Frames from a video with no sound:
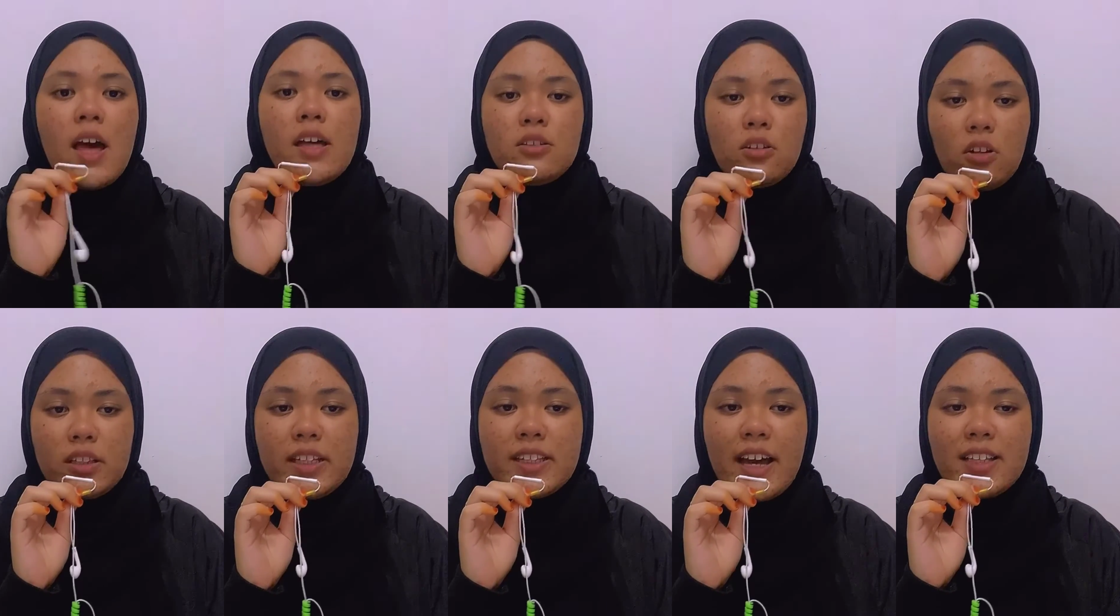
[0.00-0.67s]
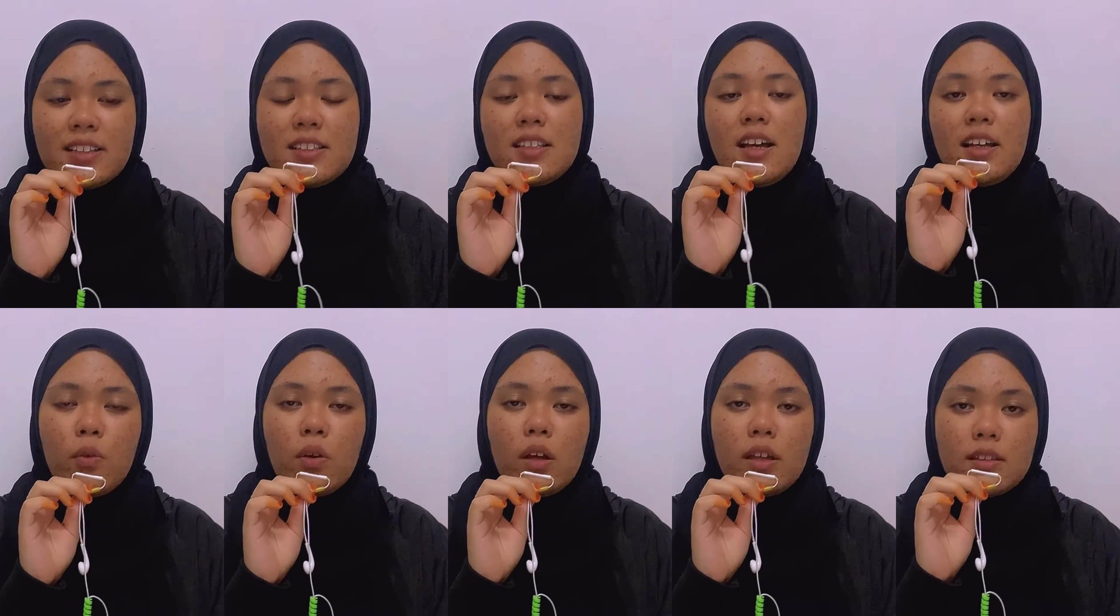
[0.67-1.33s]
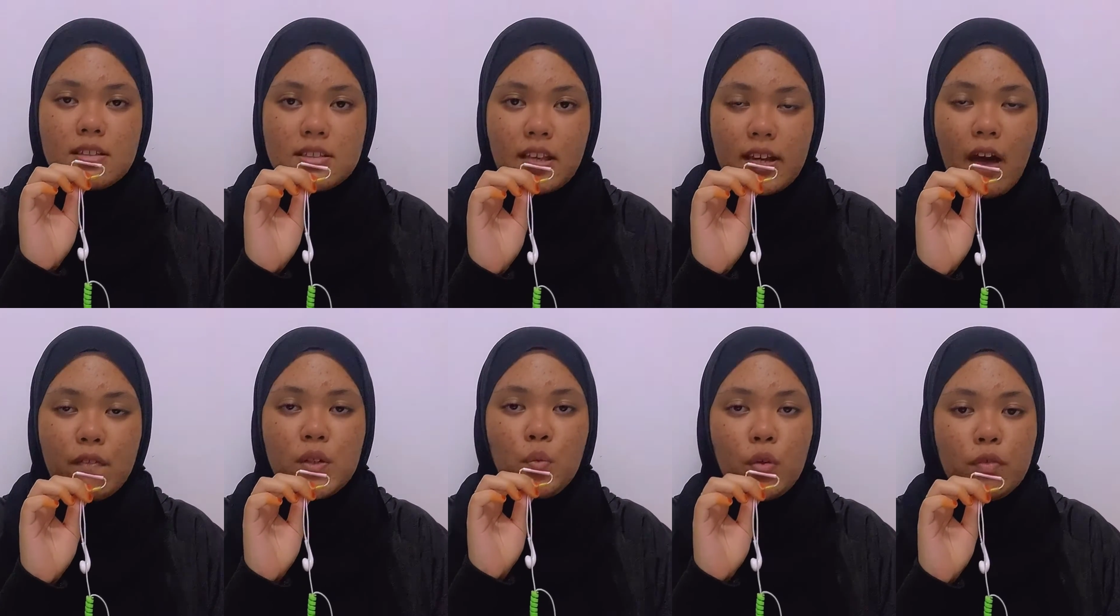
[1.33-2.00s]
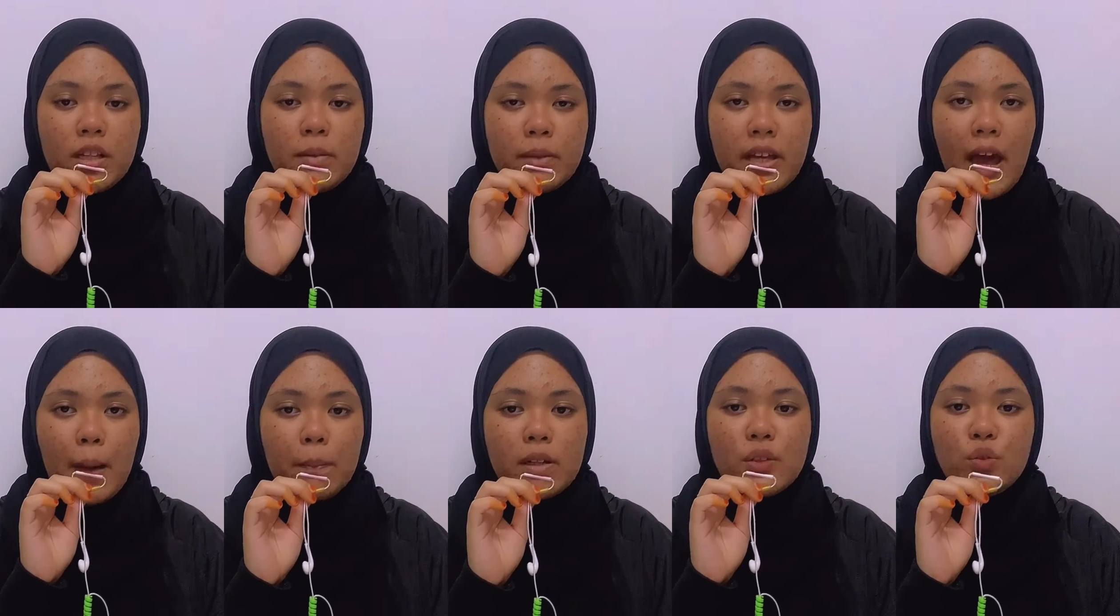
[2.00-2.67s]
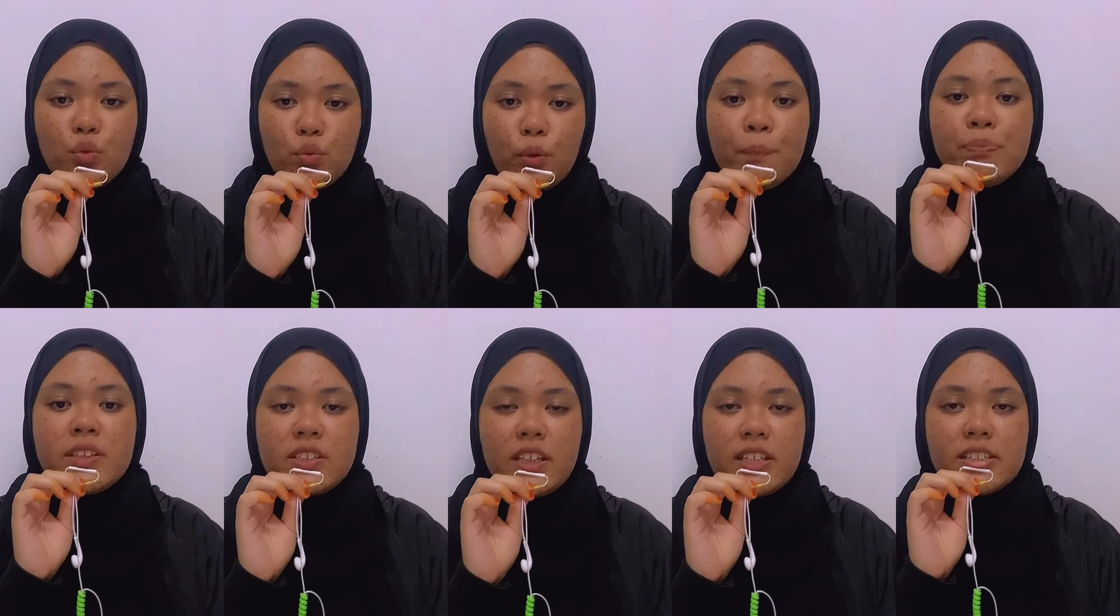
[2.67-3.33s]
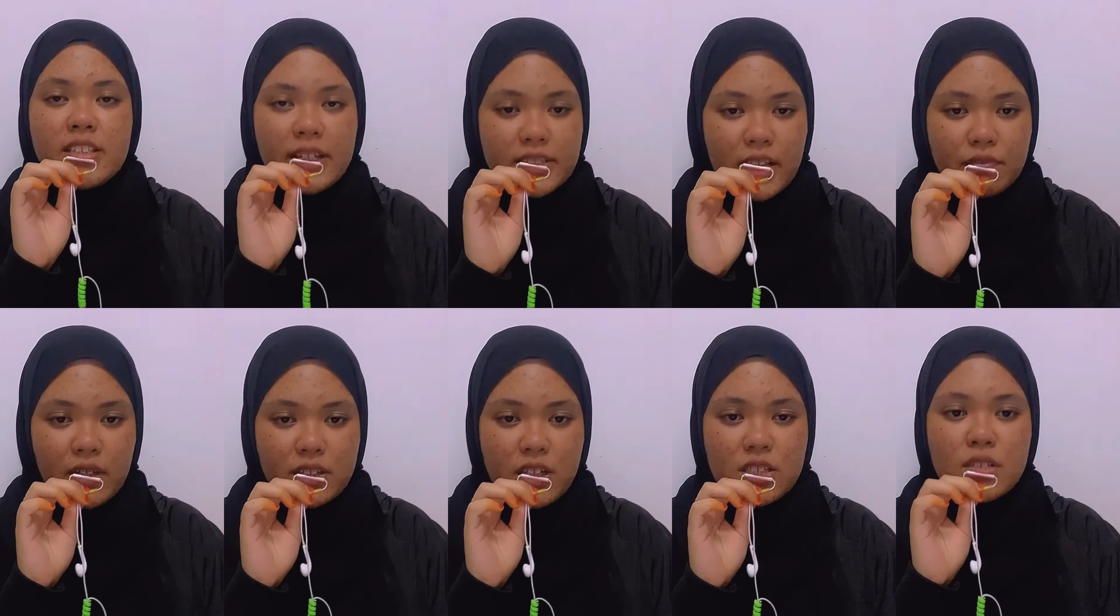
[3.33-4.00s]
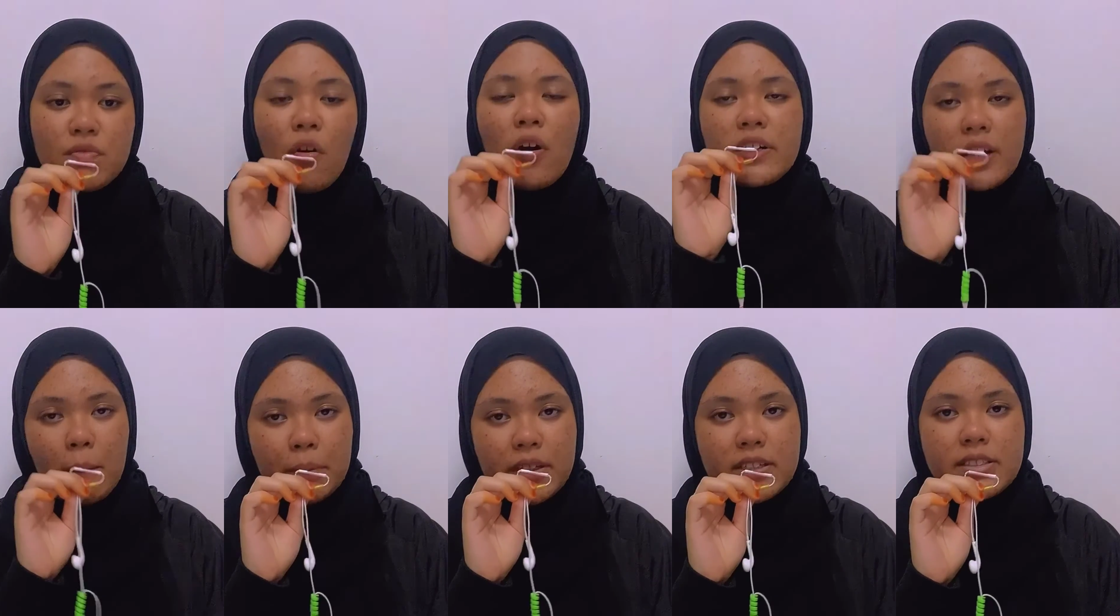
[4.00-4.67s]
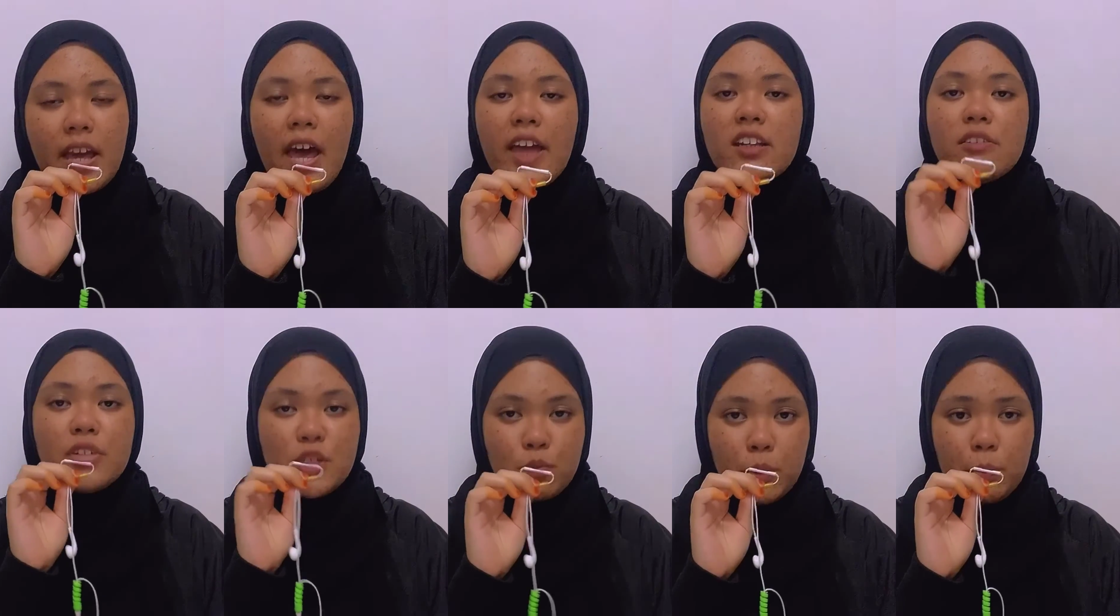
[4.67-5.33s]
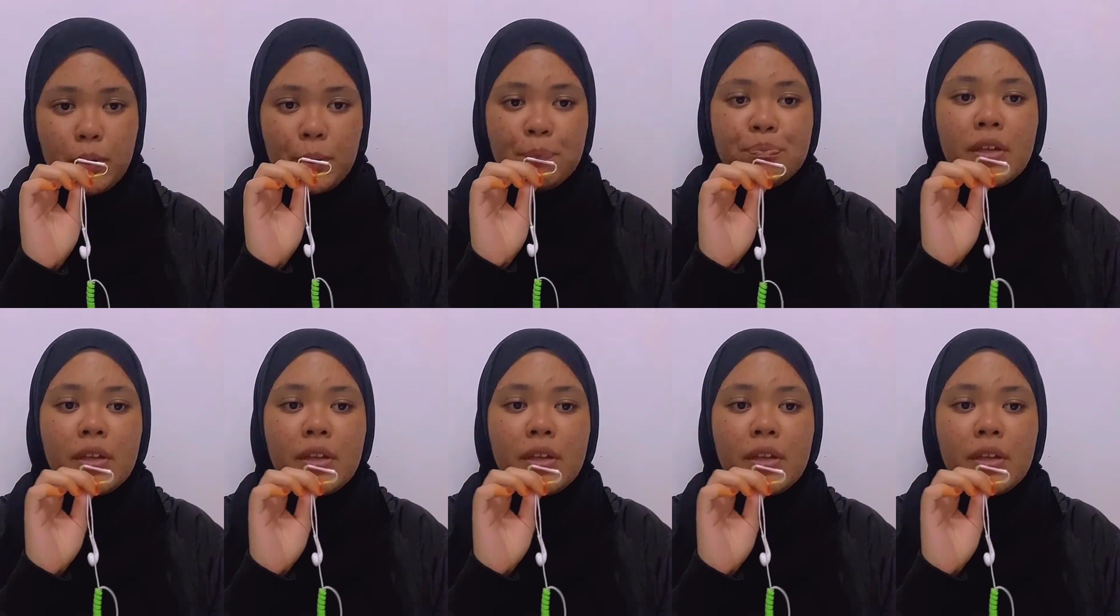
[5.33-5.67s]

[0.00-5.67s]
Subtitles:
Not only that, in this tax haven, we will be able to see the tax advantages for companies and rich people.